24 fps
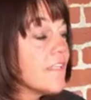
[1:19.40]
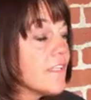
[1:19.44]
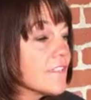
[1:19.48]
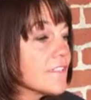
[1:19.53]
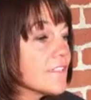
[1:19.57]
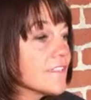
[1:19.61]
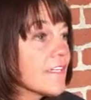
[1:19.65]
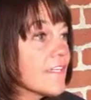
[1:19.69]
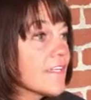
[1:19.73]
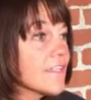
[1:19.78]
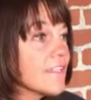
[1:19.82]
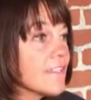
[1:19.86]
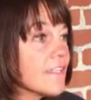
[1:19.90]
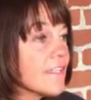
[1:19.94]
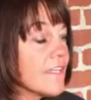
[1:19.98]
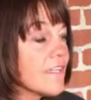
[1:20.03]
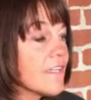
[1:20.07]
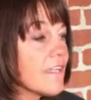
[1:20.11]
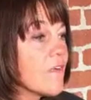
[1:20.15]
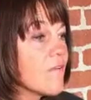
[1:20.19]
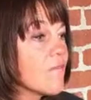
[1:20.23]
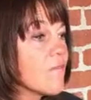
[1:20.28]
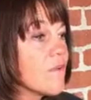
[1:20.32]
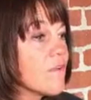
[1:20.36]
Yes, I
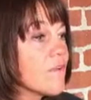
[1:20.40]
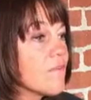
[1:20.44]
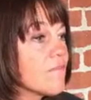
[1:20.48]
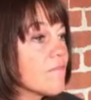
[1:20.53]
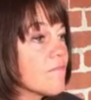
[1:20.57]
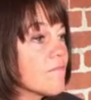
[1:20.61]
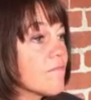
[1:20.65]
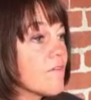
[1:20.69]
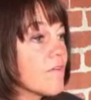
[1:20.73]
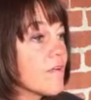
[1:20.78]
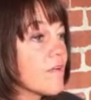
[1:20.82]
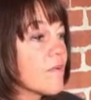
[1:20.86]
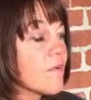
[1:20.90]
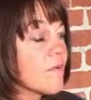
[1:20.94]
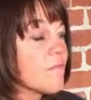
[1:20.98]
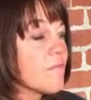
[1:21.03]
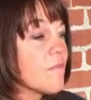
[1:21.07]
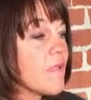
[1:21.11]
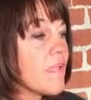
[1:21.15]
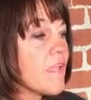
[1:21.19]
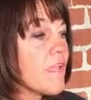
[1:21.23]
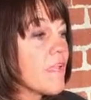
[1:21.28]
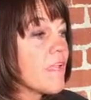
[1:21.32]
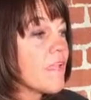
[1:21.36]
did. I went
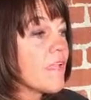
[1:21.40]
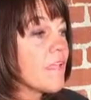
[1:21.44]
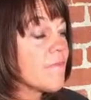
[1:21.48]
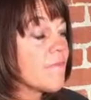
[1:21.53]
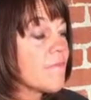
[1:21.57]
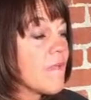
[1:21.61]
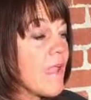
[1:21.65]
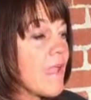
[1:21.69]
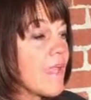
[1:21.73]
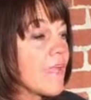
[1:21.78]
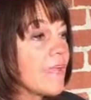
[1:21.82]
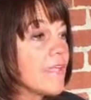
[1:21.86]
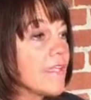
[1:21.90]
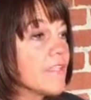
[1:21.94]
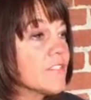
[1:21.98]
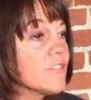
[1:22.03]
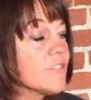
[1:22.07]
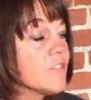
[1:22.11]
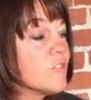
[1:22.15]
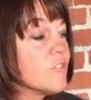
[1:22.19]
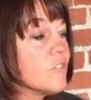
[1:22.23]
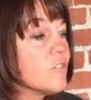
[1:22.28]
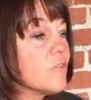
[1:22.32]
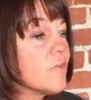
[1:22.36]
from a back
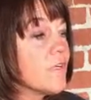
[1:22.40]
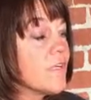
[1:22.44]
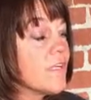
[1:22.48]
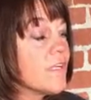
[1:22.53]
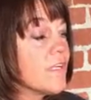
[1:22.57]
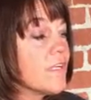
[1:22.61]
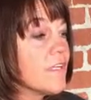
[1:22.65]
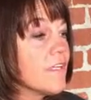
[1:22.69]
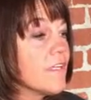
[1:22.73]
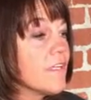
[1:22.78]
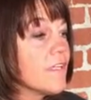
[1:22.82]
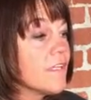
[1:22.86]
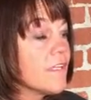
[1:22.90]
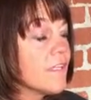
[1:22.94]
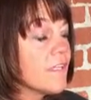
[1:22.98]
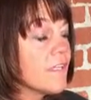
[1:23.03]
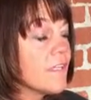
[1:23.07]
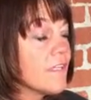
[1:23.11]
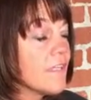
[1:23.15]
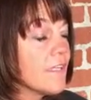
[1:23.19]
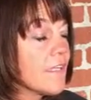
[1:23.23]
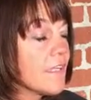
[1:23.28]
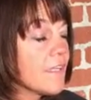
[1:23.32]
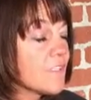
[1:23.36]
into uh,
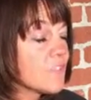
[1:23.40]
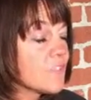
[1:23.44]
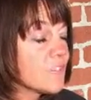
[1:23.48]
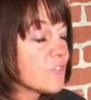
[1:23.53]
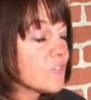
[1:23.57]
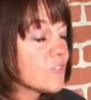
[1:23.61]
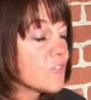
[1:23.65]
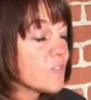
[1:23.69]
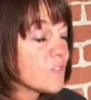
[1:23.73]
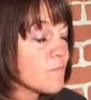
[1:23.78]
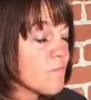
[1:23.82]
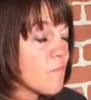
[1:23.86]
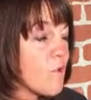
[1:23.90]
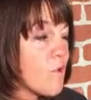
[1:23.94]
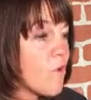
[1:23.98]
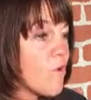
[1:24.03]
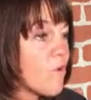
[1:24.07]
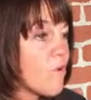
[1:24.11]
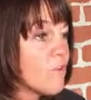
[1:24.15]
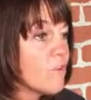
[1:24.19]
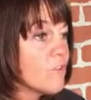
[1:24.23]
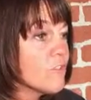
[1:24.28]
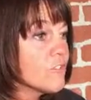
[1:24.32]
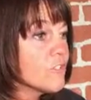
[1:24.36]
extra
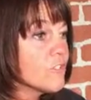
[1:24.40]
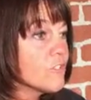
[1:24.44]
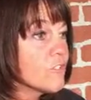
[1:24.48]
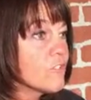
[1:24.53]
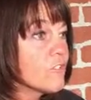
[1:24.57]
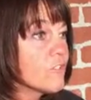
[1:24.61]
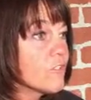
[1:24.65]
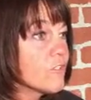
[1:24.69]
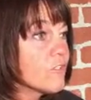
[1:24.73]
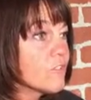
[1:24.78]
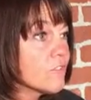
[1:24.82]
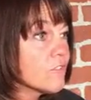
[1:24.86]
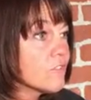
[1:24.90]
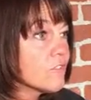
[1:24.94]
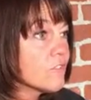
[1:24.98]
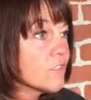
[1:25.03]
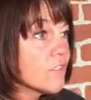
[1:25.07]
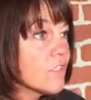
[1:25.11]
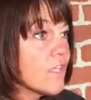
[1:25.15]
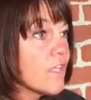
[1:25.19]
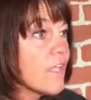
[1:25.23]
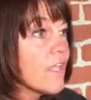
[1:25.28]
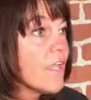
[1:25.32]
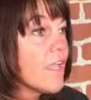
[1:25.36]
small
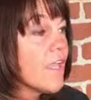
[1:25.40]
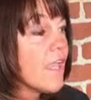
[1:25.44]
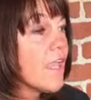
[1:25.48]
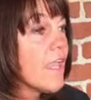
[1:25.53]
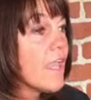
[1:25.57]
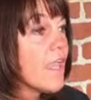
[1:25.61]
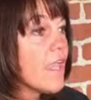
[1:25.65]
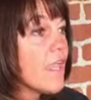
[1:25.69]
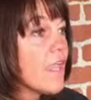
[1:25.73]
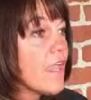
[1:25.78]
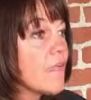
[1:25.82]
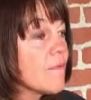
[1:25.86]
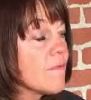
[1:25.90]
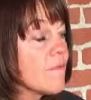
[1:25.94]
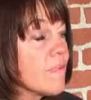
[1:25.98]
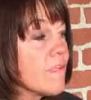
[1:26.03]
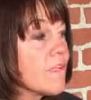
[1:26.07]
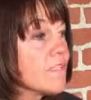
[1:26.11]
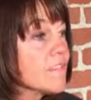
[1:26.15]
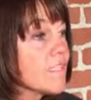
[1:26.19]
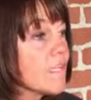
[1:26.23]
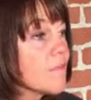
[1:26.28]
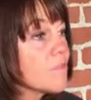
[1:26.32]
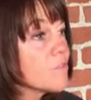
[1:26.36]
shirts and
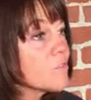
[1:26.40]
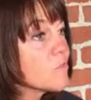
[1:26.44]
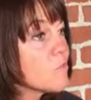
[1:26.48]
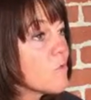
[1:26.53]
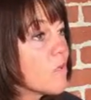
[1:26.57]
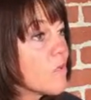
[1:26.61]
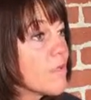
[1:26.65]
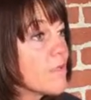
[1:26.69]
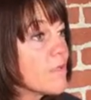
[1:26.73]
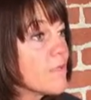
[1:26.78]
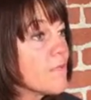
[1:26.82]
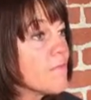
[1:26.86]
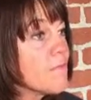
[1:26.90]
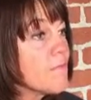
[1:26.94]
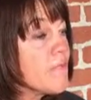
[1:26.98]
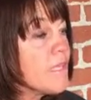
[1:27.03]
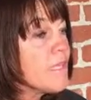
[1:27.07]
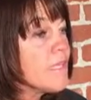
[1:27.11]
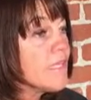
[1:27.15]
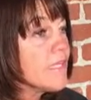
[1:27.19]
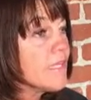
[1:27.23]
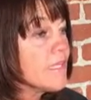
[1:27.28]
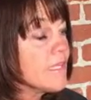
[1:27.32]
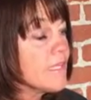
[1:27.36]
because I was wearing a
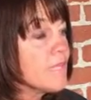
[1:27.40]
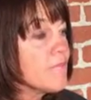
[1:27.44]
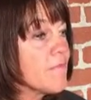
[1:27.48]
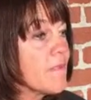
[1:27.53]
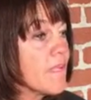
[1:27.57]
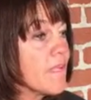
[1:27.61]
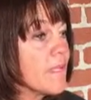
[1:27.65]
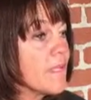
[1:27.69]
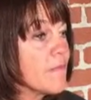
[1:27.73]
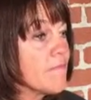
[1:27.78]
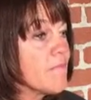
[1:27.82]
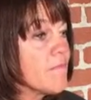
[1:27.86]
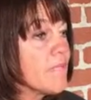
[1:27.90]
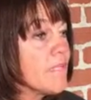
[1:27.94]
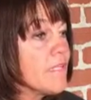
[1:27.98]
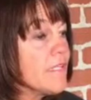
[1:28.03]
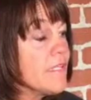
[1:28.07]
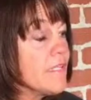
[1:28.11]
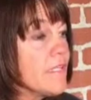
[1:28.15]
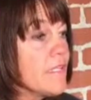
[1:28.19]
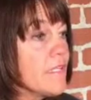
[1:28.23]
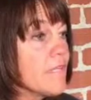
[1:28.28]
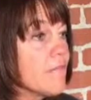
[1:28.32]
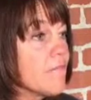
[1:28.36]
medium and a
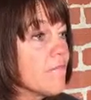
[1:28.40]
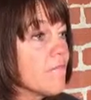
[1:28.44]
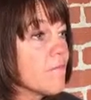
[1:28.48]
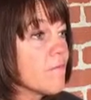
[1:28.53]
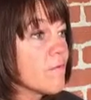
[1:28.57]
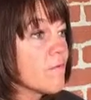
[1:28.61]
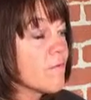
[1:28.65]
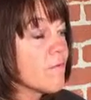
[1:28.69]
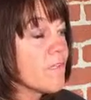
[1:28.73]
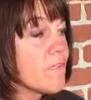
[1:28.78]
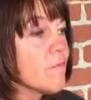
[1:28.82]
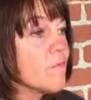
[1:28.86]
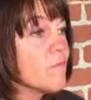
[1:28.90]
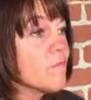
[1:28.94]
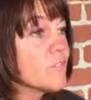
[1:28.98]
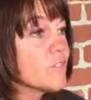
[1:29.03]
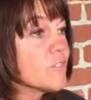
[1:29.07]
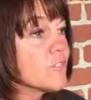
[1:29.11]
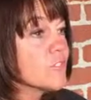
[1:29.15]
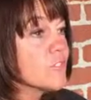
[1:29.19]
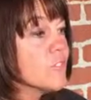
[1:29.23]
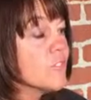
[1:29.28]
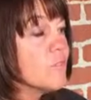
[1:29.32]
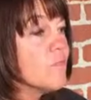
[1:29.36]
medium for me
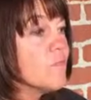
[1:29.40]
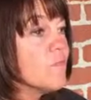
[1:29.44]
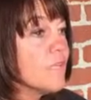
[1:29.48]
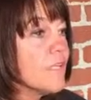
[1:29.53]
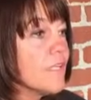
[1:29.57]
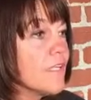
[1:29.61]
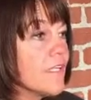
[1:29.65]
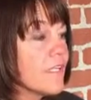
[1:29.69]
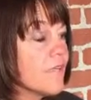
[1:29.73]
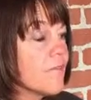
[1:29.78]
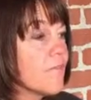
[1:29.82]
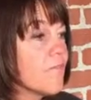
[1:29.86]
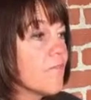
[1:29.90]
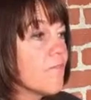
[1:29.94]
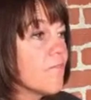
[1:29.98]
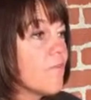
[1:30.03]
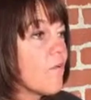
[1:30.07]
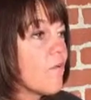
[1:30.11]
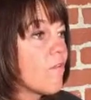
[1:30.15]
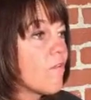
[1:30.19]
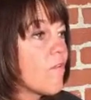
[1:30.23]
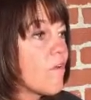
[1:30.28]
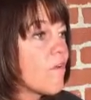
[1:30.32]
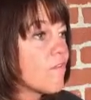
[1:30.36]
was too big. It would
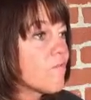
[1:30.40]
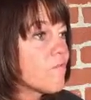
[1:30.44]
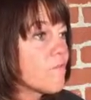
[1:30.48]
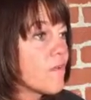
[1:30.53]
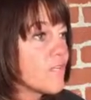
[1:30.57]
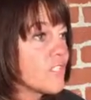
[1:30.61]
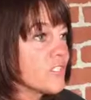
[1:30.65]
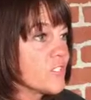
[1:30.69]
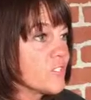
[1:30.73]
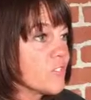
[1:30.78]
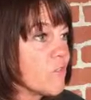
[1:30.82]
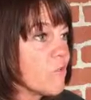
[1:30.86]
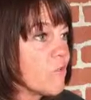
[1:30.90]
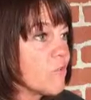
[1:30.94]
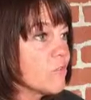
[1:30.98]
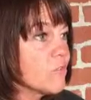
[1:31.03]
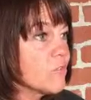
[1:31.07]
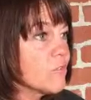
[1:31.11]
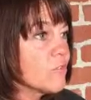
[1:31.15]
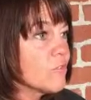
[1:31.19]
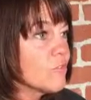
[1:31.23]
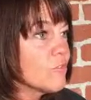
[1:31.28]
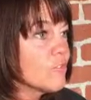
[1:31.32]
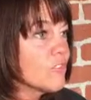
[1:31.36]
fall off my
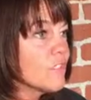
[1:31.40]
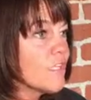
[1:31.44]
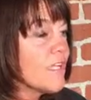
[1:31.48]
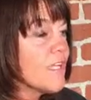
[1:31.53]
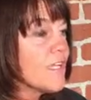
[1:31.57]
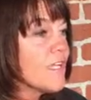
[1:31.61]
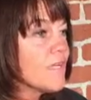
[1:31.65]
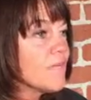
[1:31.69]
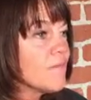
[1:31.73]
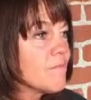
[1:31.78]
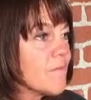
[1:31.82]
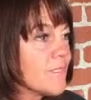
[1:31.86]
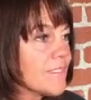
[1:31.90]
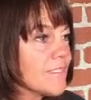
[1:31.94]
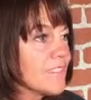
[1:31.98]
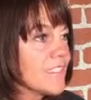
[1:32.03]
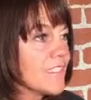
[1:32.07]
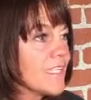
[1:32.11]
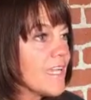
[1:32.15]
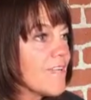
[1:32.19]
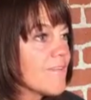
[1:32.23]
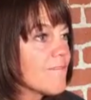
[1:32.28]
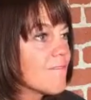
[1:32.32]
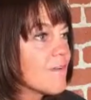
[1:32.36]
shoulders, but
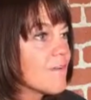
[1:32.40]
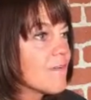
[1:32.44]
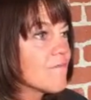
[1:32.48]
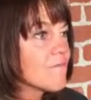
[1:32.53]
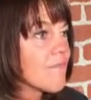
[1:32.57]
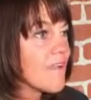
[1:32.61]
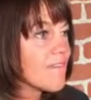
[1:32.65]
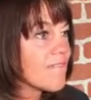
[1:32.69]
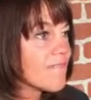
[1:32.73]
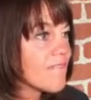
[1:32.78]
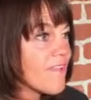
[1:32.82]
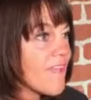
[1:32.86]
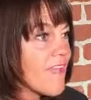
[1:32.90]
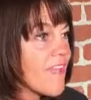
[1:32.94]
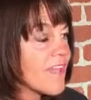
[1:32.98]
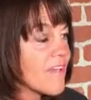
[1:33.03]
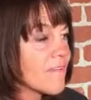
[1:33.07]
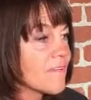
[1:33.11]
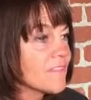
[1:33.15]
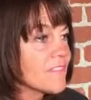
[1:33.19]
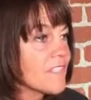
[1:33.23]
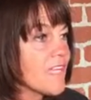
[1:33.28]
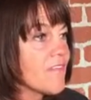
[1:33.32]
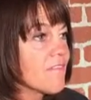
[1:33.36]
to cover up my
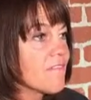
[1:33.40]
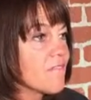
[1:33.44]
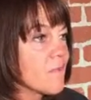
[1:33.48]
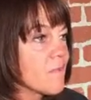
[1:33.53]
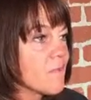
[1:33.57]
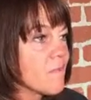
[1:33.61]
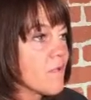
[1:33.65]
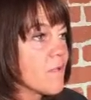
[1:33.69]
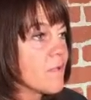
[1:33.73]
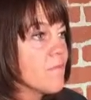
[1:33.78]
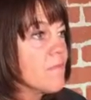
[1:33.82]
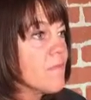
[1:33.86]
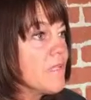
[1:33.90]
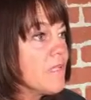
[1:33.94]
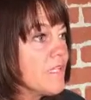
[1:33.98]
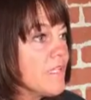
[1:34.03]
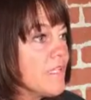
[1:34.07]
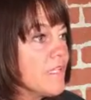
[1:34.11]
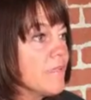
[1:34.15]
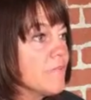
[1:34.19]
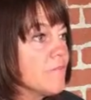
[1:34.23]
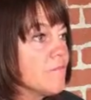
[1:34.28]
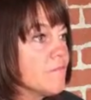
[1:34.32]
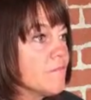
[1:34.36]
fat, I was having to wear a
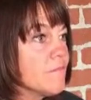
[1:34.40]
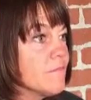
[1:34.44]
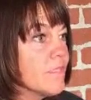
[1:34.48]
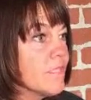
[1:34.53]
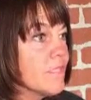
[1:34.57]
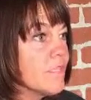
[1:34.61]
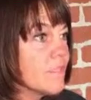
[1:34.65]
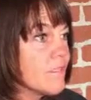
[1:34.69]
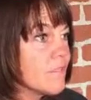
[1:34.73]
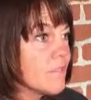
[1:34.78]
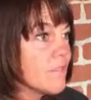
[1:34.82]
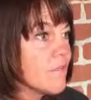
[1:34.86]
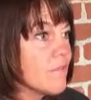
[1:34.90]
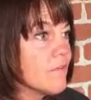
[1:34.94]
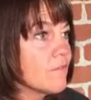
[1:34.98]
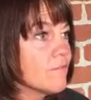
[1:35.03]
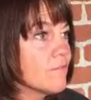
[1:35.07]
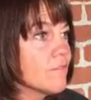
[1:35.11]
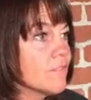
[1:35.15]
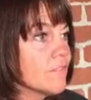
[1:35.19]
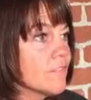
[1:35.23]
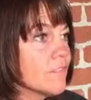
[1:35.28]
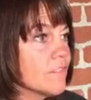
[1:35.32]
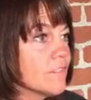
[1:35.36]
medium and
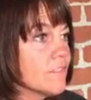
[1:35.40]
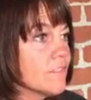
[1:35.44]
clothes.